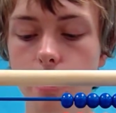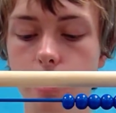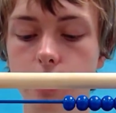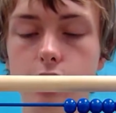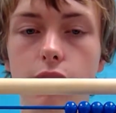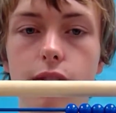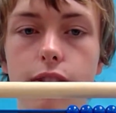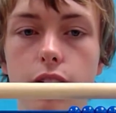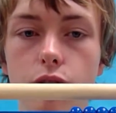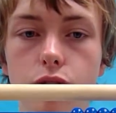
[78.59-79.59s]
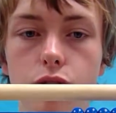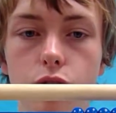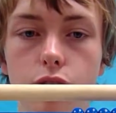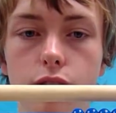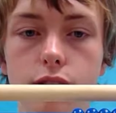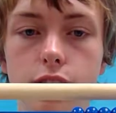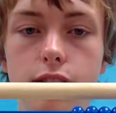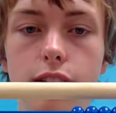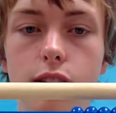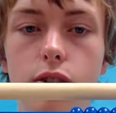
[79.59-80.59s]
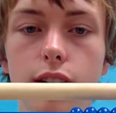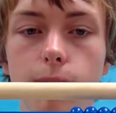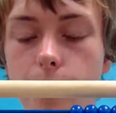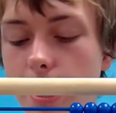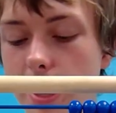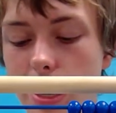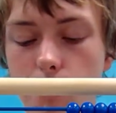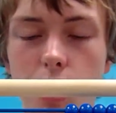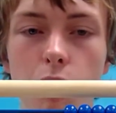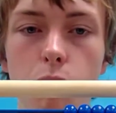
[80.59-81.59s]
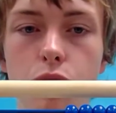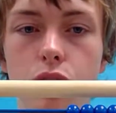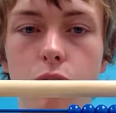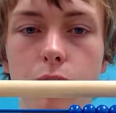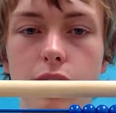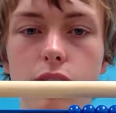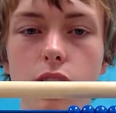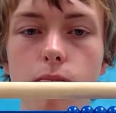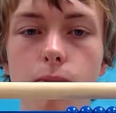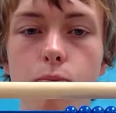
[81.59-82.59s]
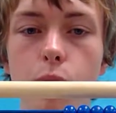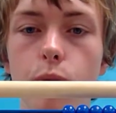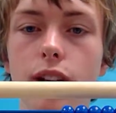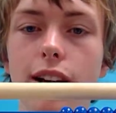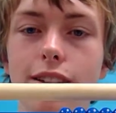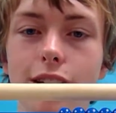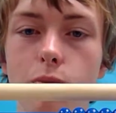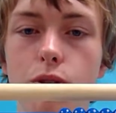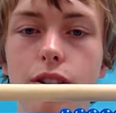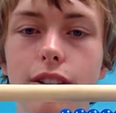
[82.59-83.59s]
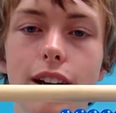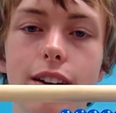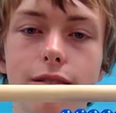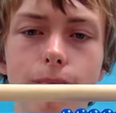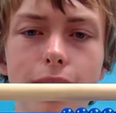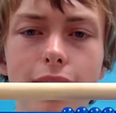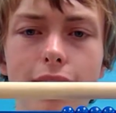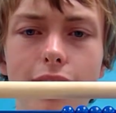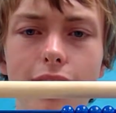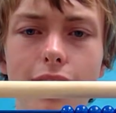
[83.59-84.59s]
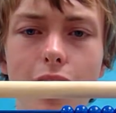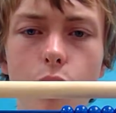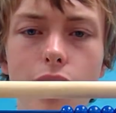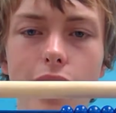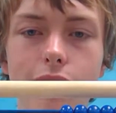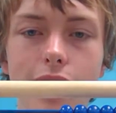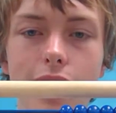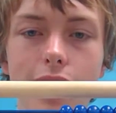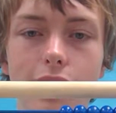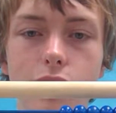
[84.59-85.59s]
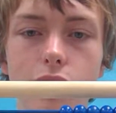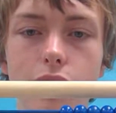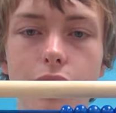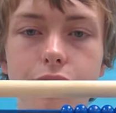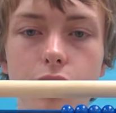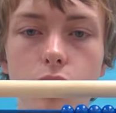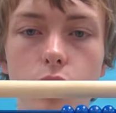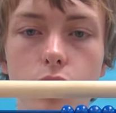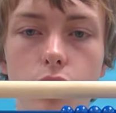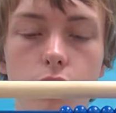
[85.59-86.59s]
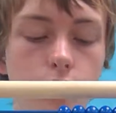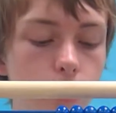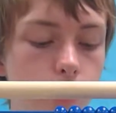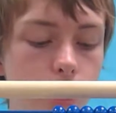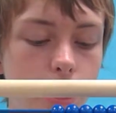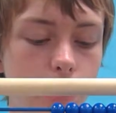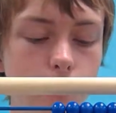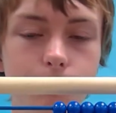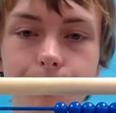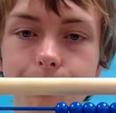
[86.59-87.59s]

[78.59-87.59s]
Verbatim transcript: There's 7,263. I got my numbers a little mixed up, but we got the number in the end. Now we have to add 2,315.